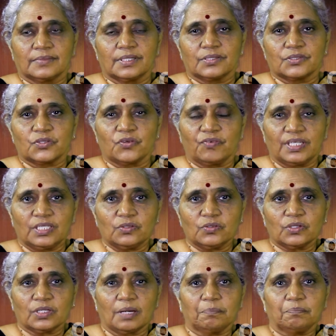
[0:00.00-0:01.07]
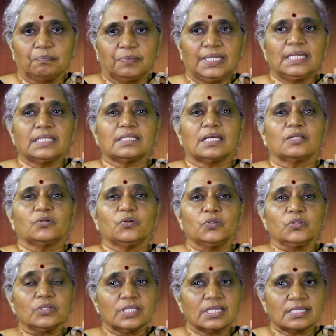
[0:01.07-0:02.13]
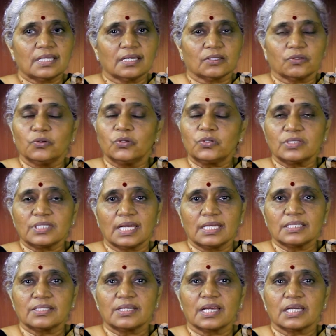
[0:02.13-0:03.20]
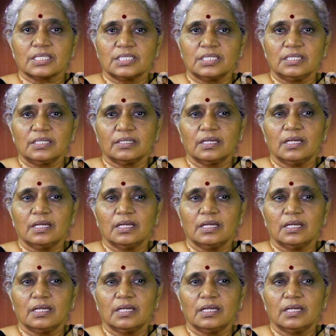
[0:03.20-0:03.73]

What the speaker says: So when you complete and go to Sahasrakshi,